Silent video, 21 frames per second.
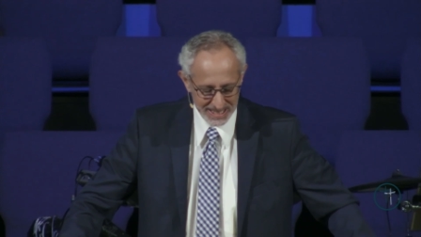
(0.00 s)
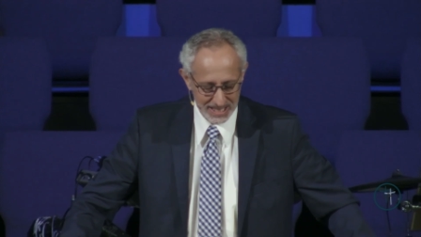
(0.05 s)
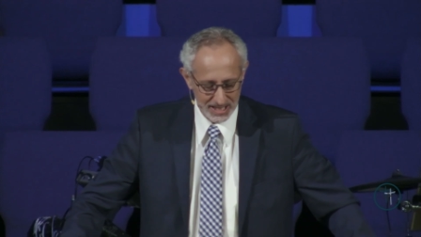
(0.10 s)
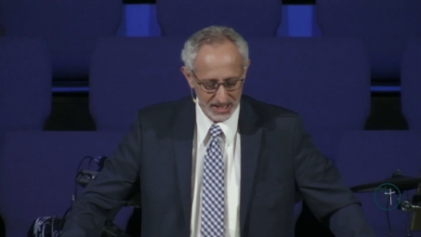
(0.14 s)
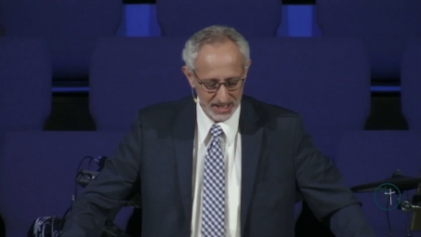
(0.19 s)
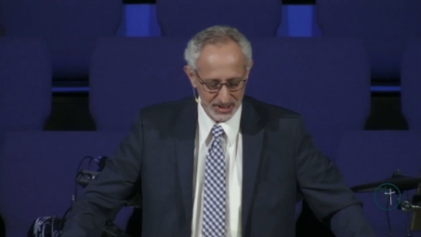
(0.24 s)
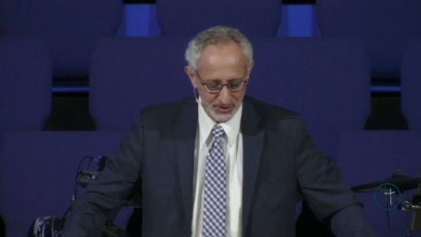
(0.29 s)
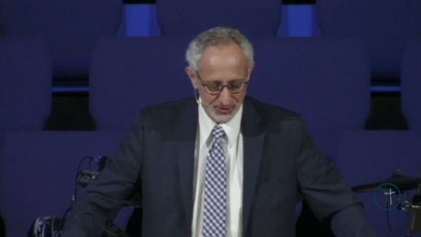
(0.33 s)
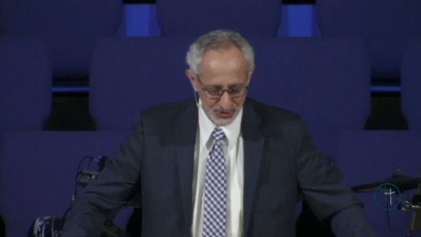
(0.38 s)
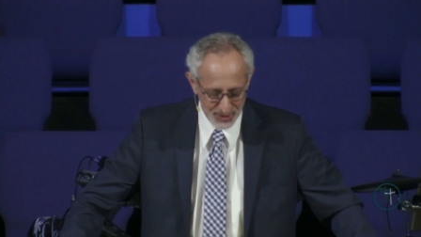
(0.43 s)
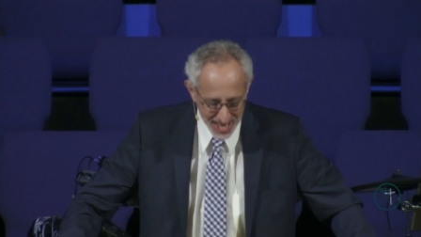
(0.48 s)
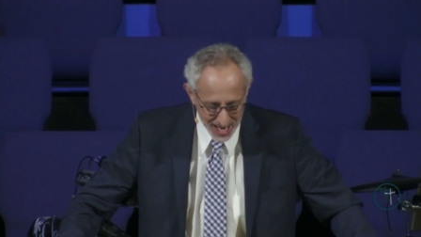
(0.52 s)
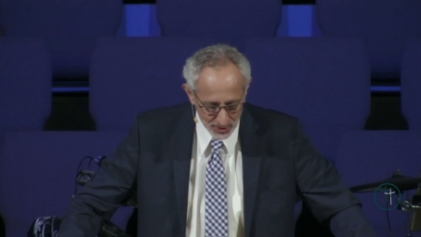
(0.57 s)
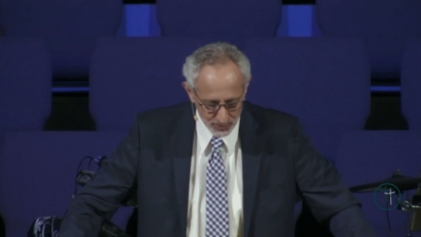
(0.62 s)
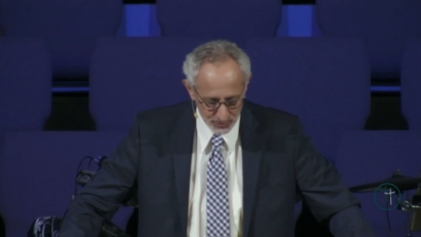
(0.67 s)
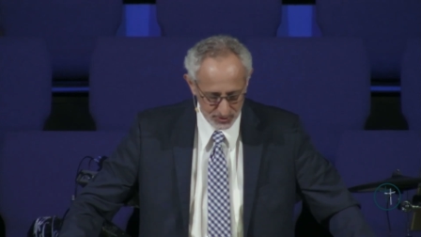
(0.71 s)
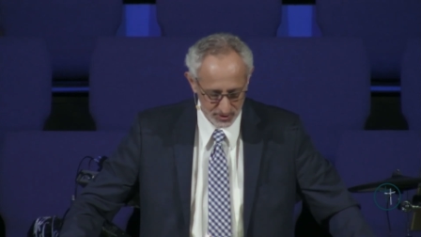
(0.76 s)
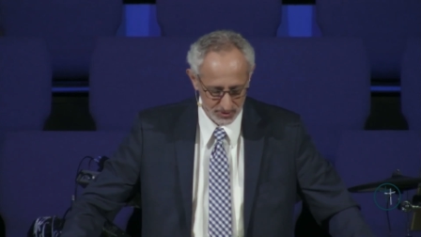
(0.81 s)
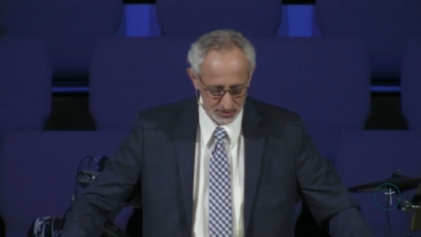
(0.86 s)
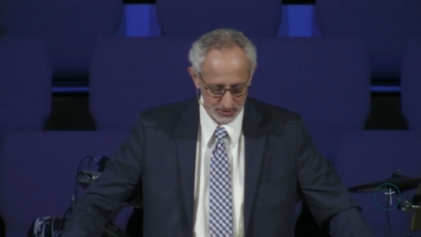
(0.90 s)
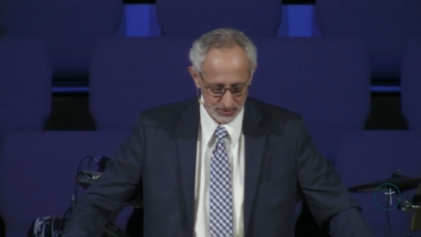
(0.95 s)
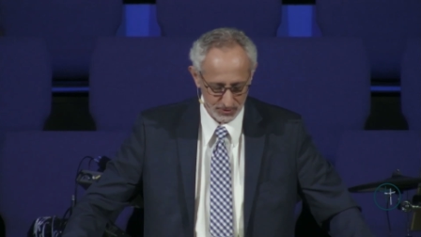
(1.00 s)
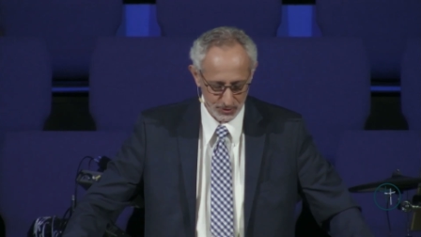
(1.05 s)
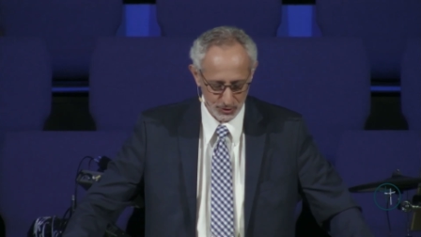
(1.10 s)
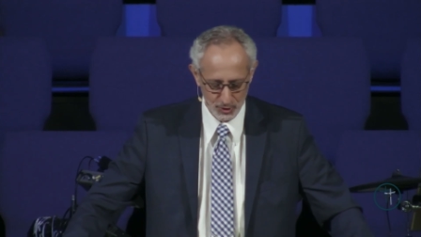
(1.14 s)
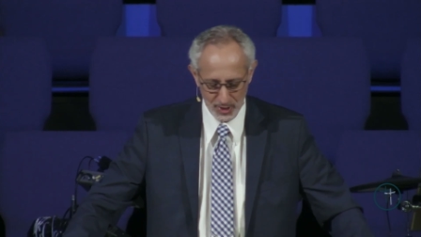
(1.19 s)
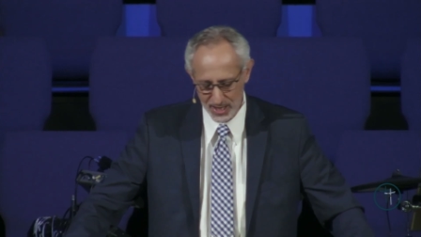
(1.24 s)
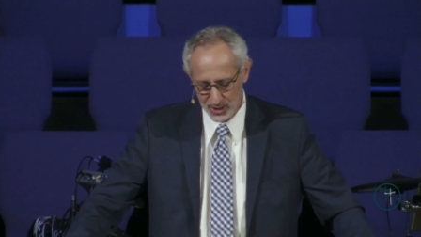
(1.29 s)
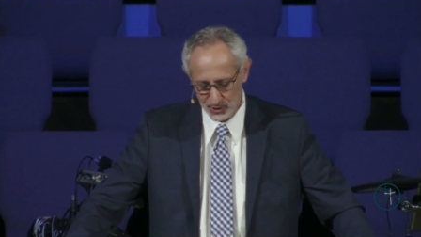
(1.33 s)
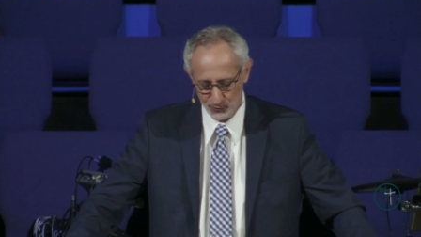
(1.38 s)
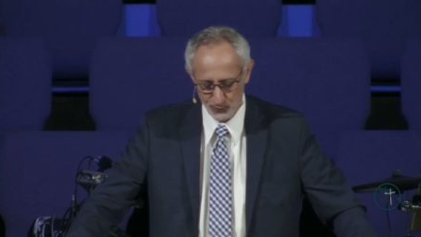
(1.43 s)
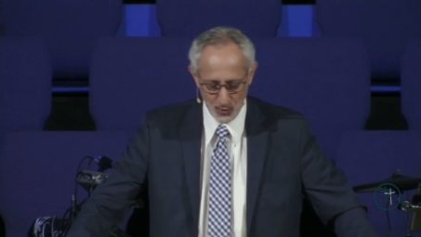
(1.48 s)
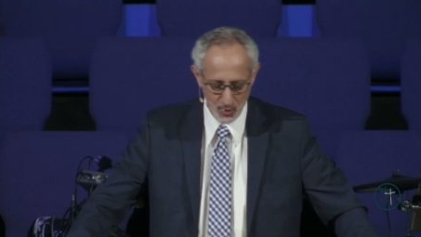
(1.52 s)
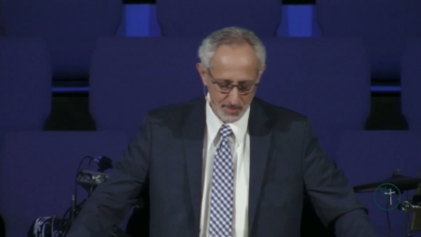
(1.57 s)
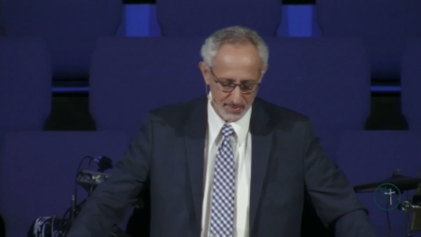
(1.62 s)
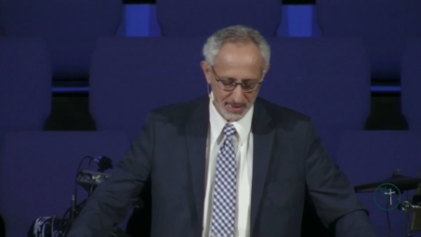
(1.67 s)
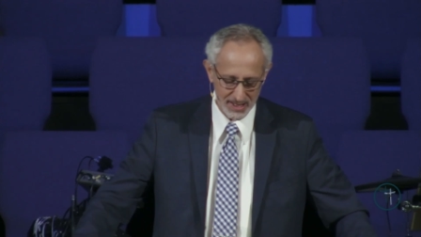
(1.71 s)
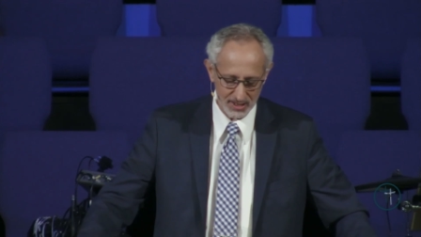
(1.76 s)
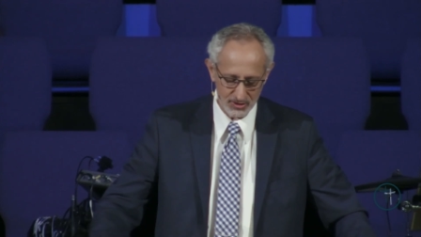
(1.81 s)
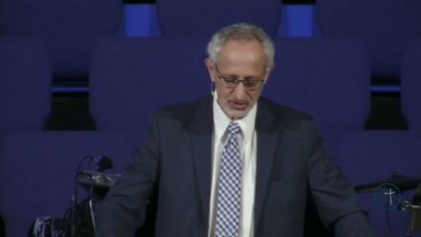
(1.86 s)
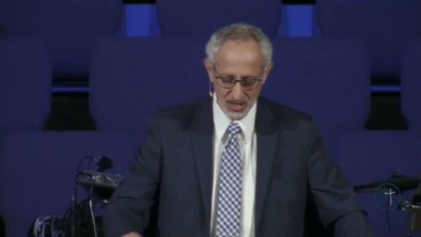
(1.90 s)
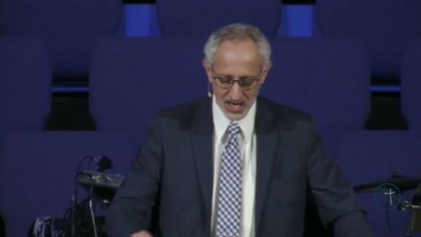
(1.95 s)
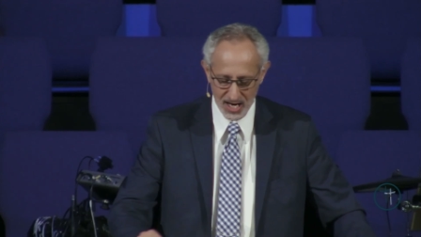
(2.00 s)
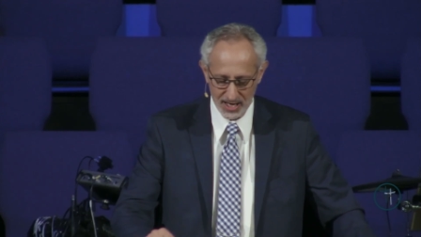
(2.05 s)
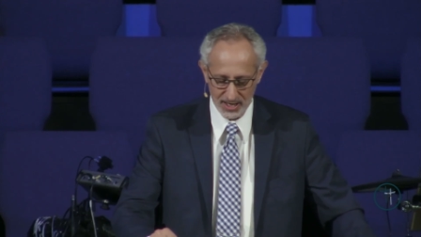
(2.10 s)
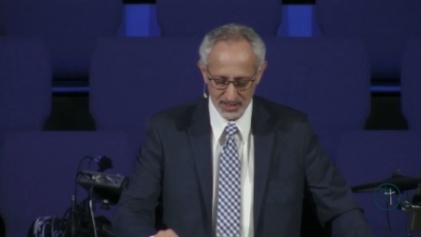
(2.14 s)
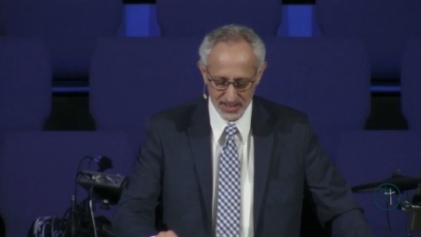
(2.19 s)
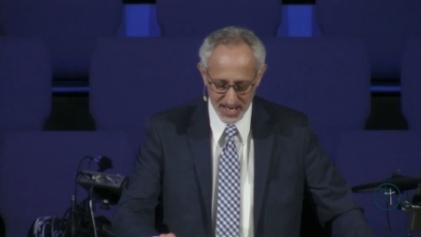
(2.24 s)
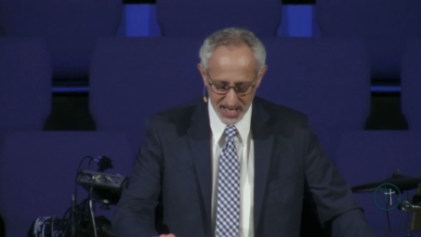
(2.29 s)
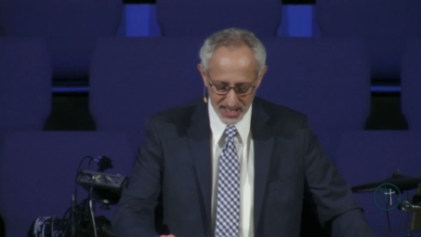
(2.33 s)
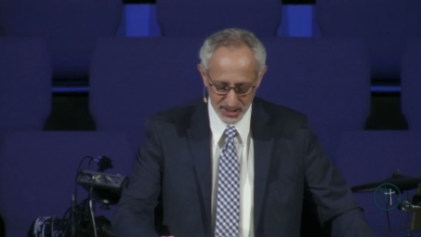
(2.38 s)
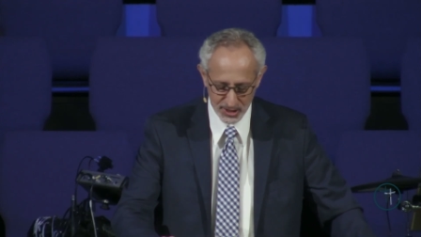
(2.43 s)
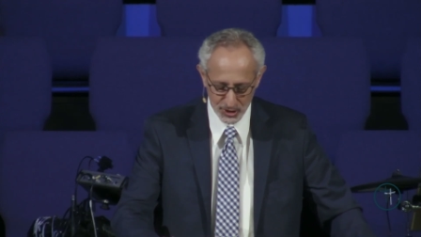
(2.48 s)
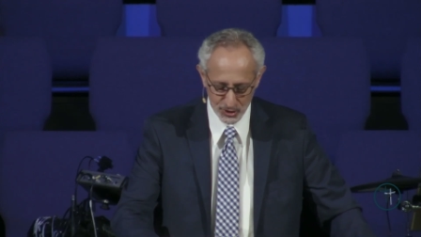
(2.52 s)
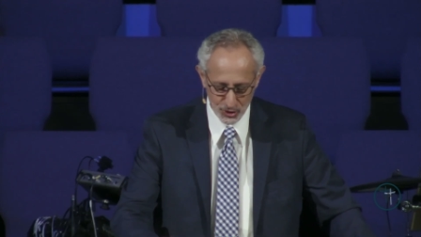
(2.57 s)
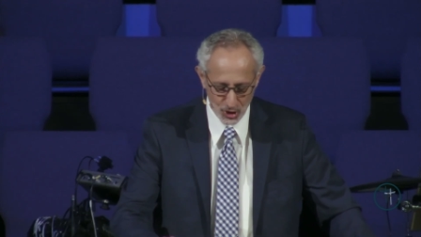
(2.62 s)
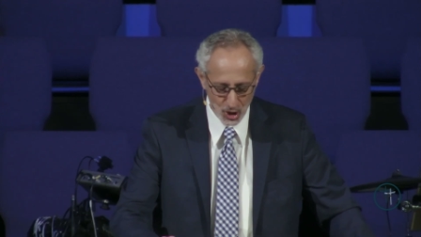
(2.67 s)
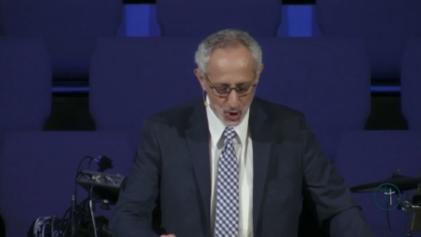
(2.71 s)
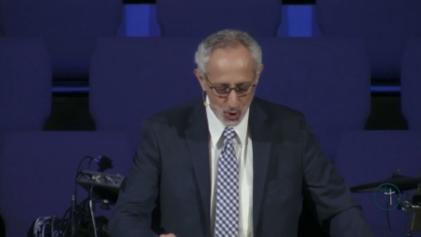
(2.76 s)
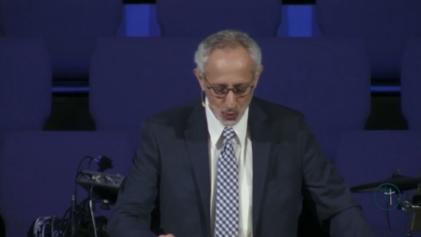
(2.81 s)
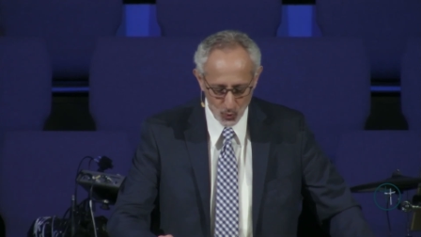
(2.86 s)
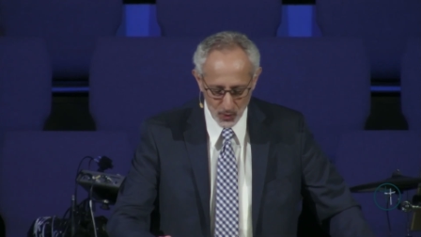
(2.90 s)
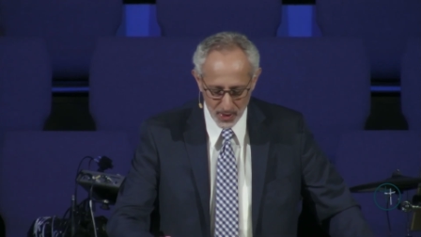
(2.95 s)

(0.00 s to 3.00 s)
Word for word: killing thousands, transforming entire nations.